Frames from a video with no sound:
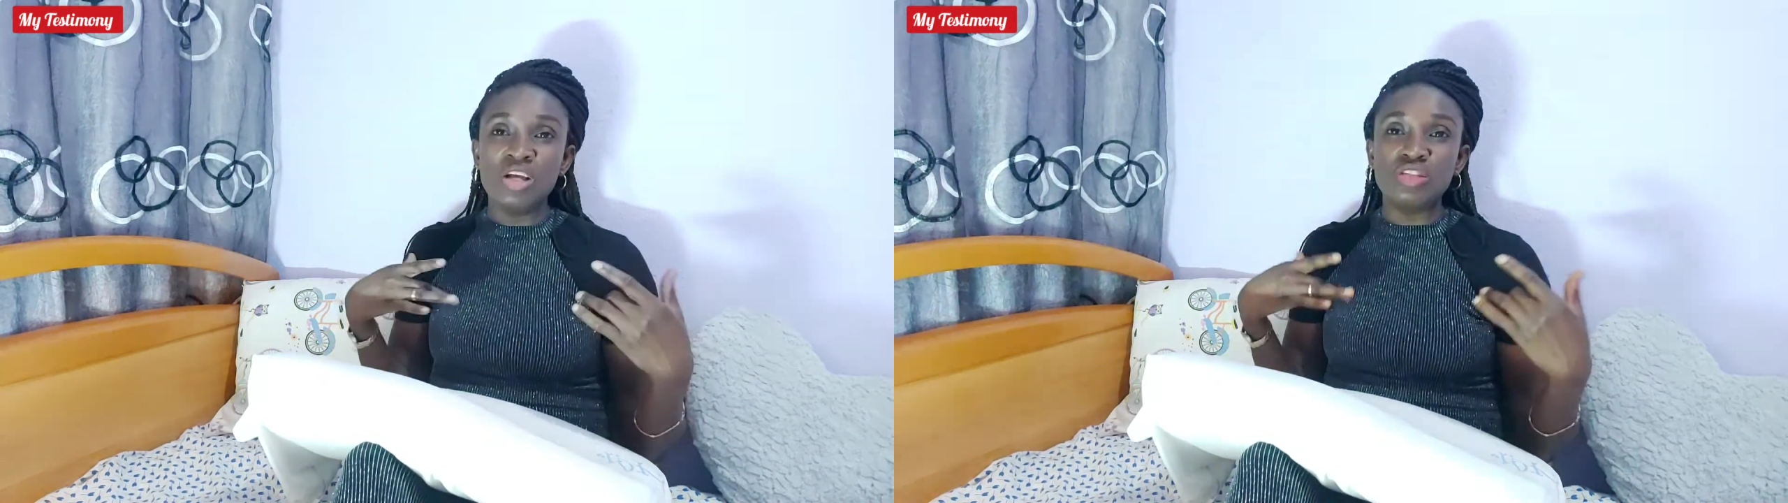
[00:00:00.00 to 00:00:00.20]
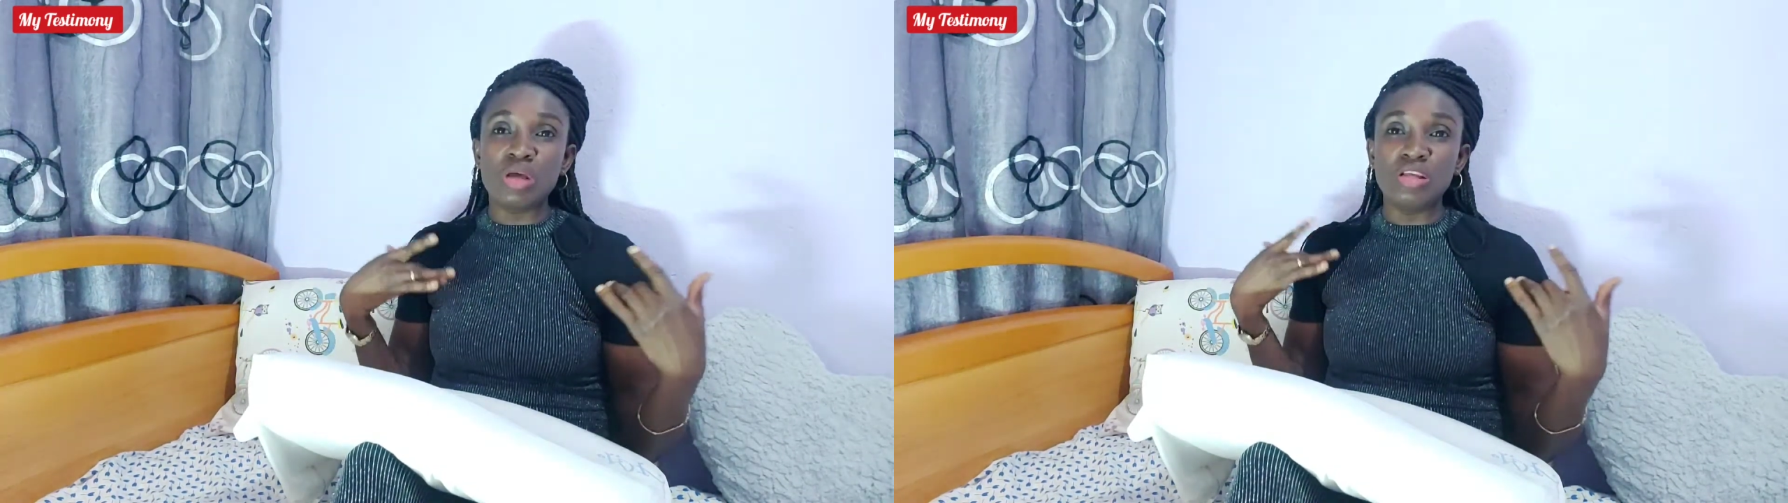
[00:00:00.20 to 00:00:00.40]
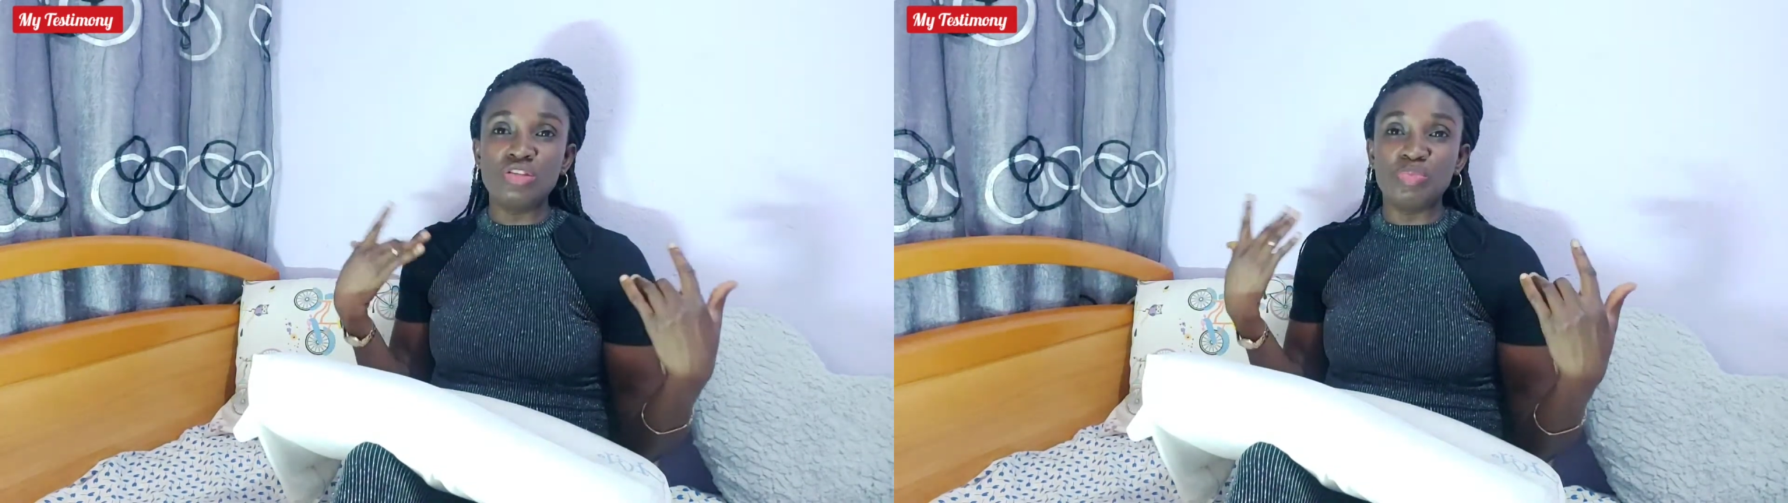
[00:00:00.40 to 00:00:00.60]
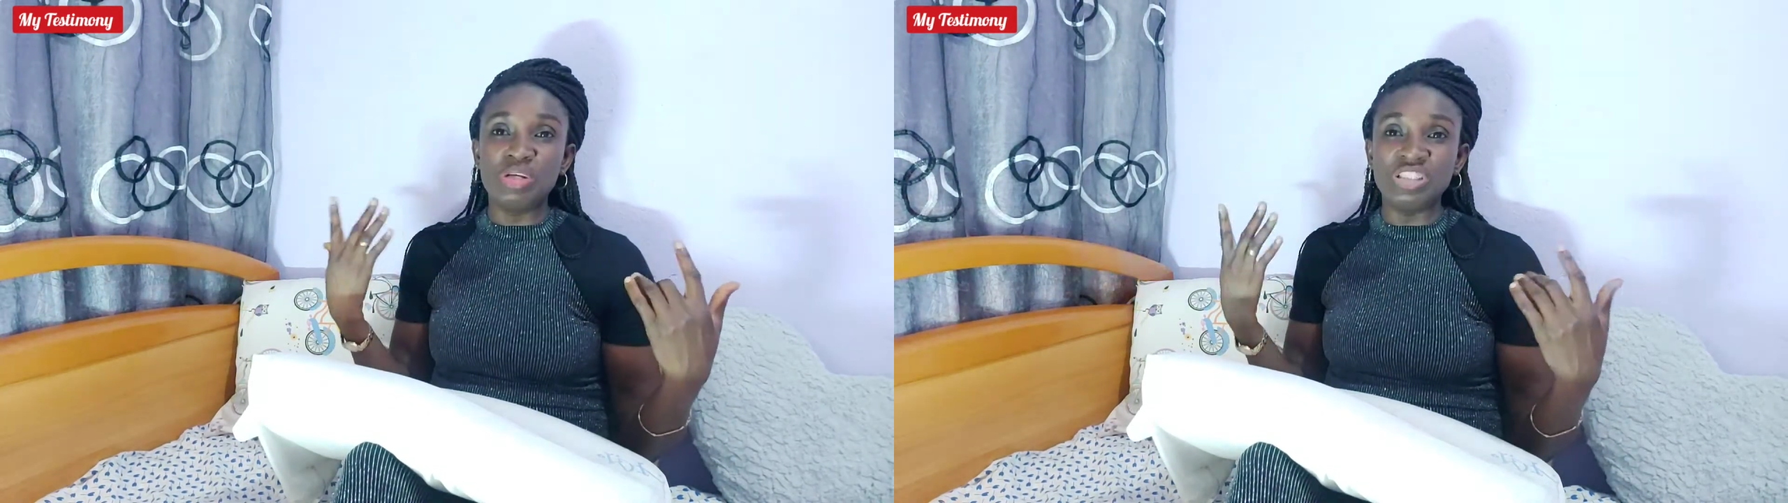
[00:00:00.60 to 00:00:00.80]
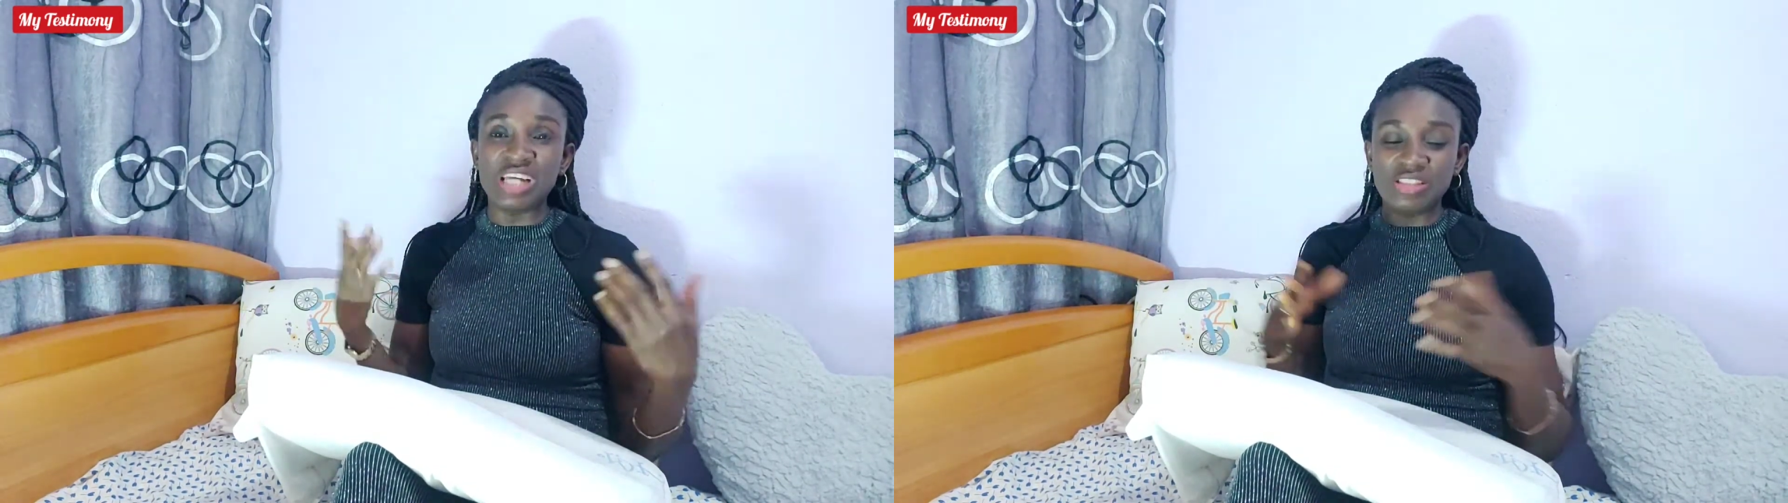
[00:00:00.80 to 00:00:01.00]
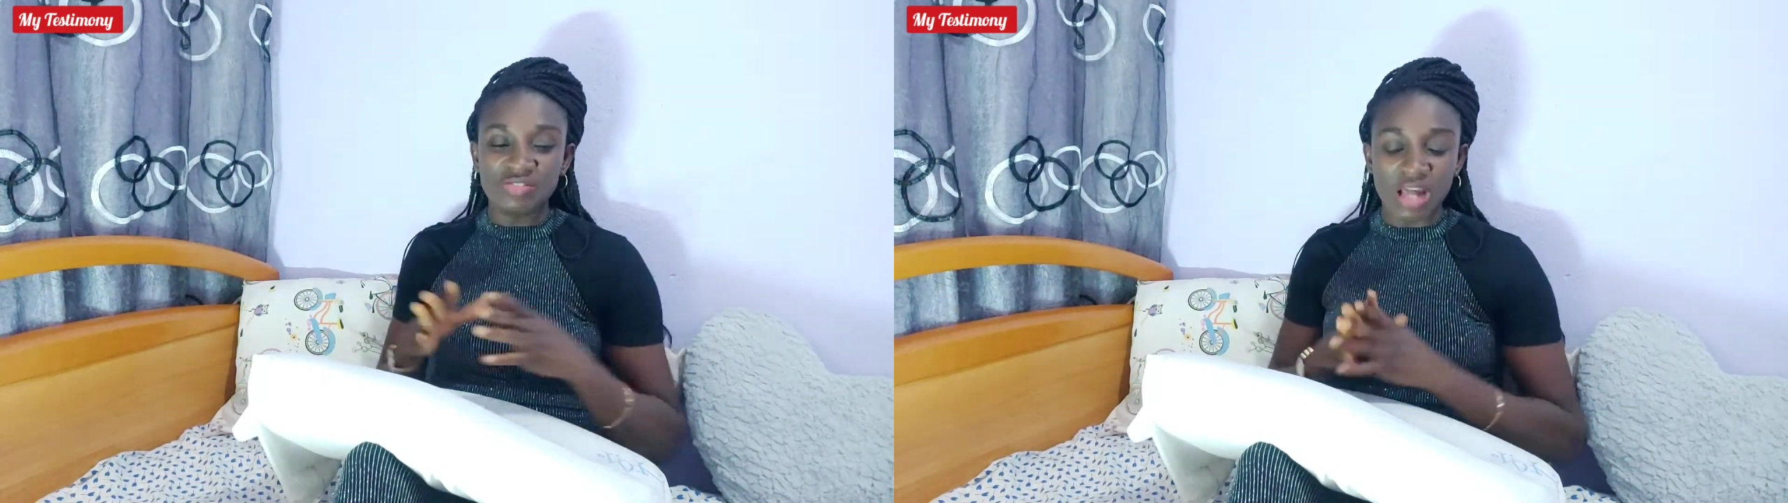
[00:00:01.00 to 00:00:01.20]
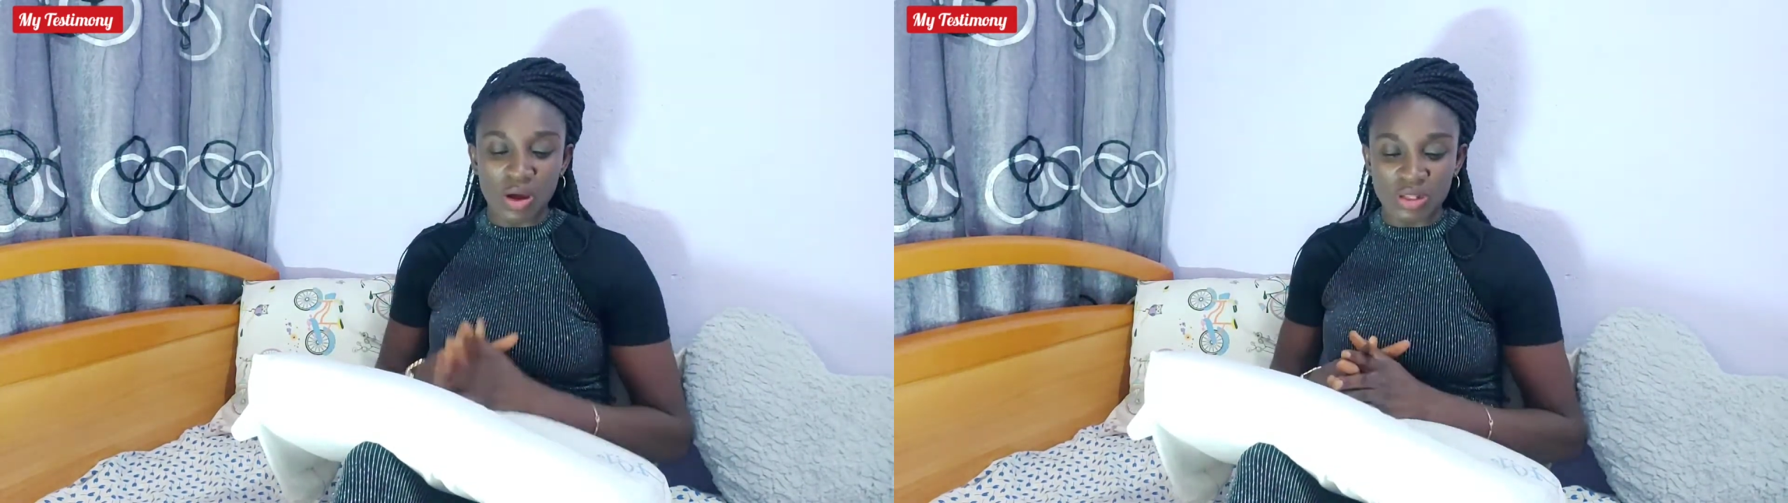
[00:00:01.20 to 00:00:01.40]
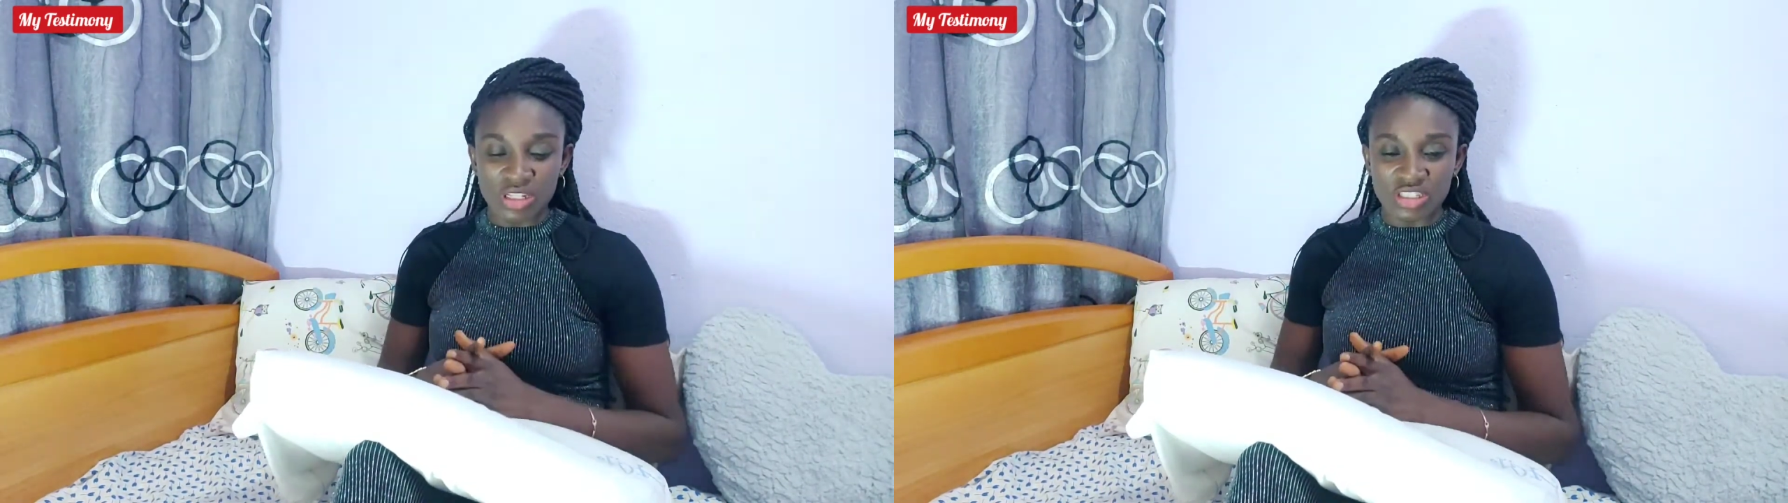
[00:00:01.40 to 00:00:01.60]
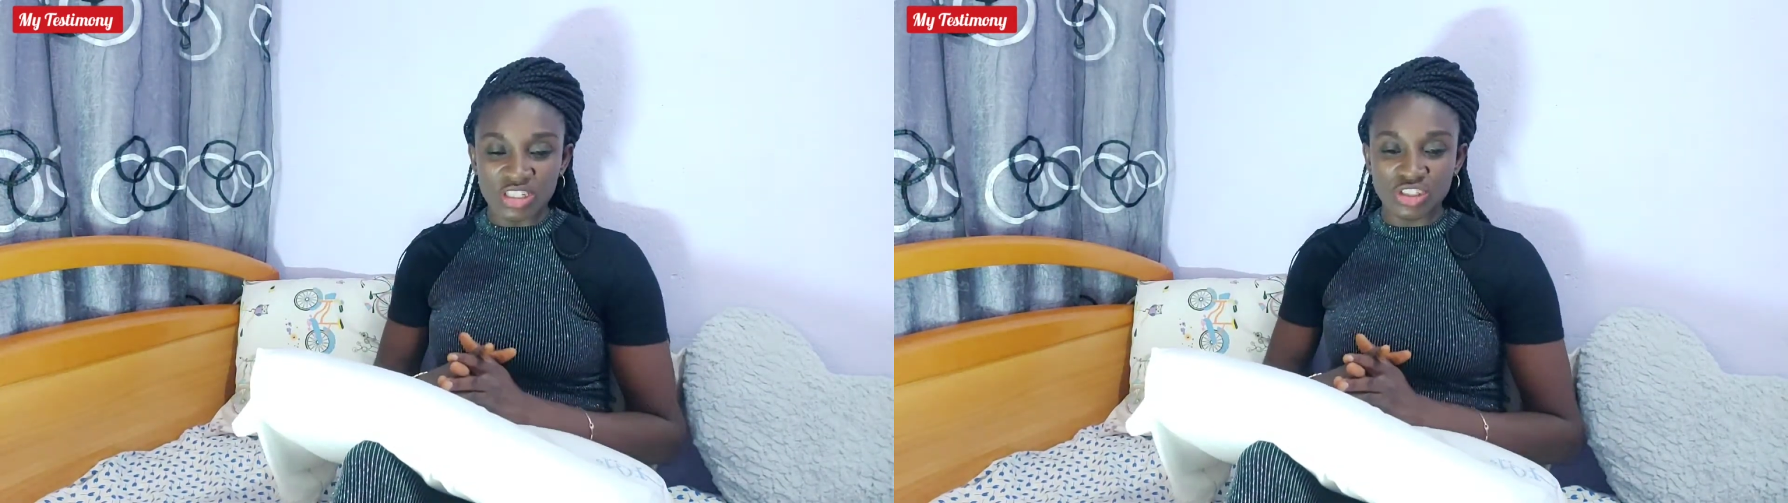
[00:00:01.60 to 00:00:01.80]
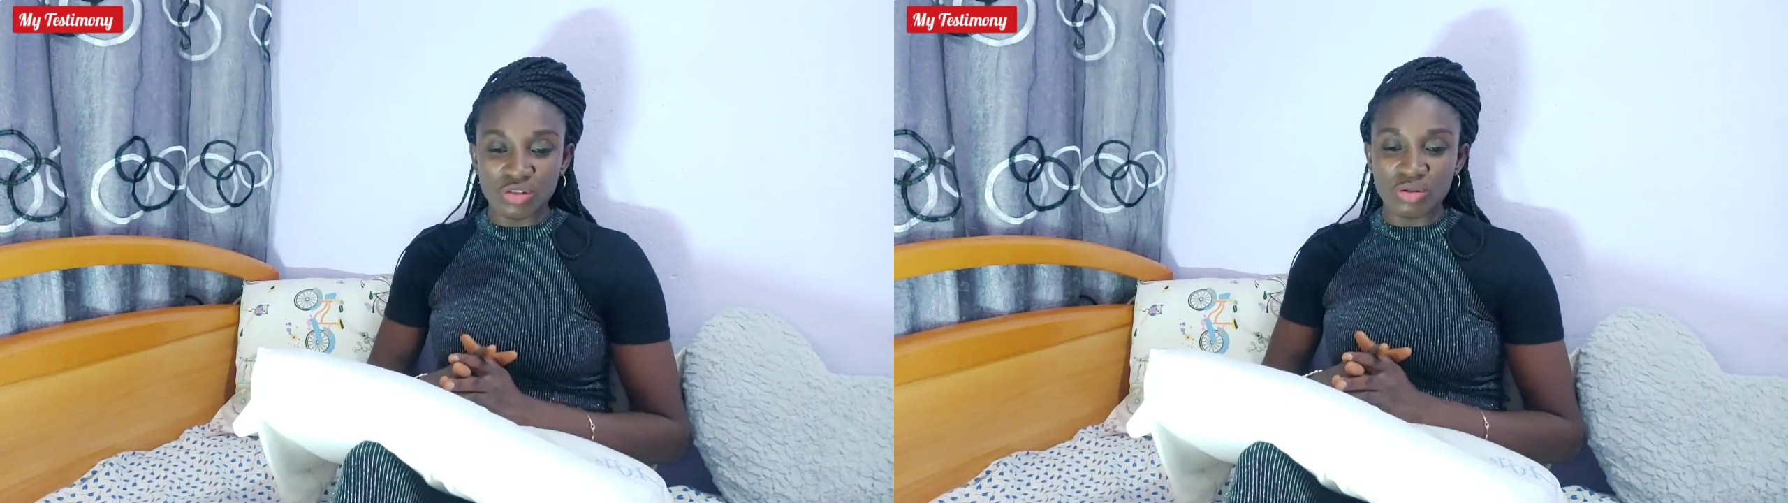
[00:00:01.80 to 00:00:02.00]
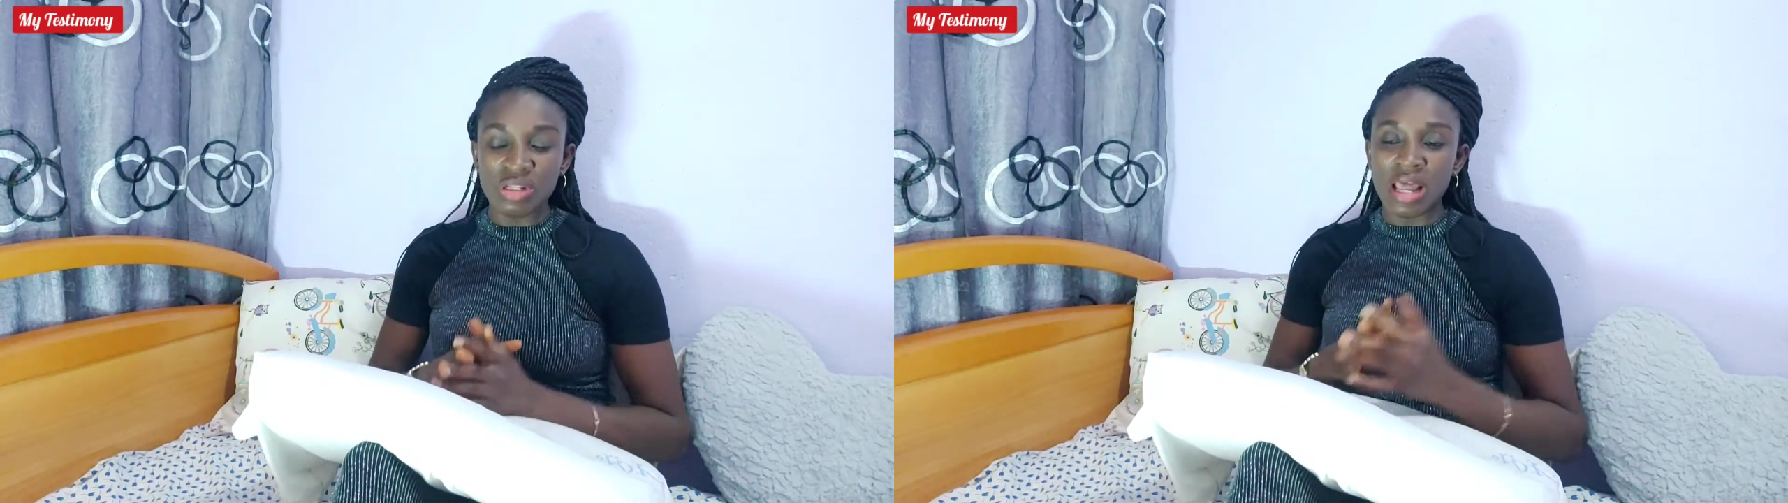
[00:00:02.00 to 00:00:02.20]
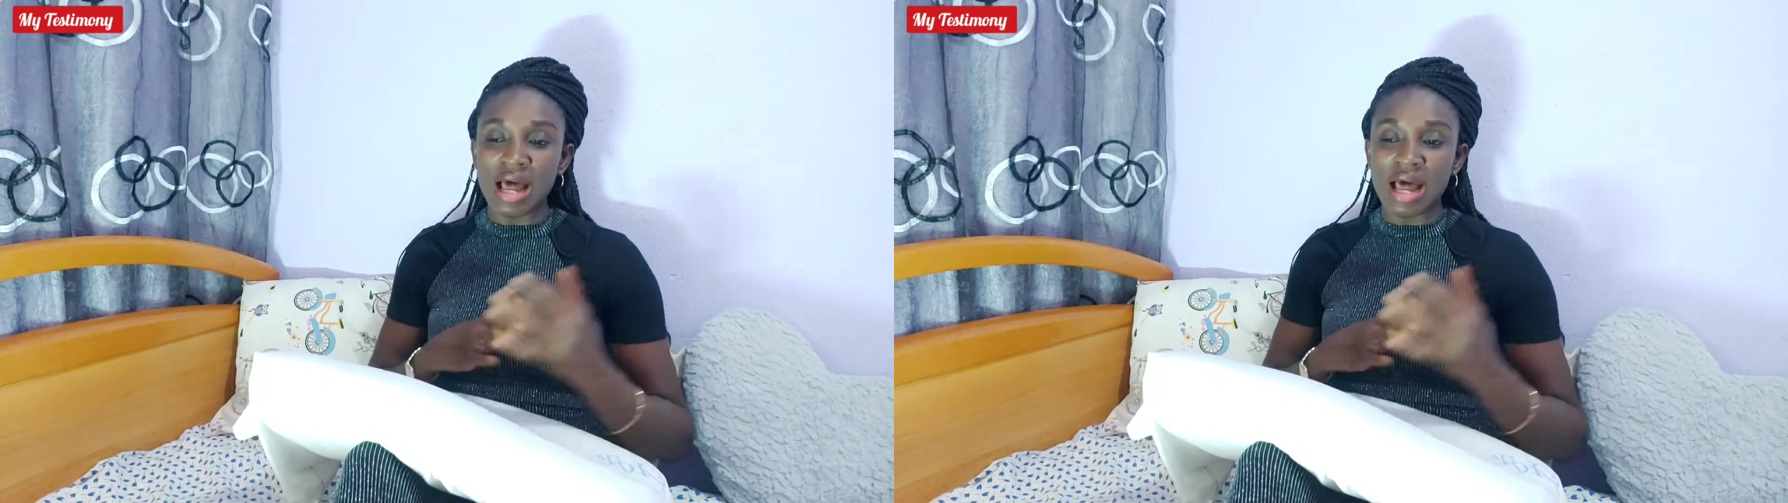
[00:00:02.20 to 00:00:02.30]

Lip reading: So I used to be in charge of that organization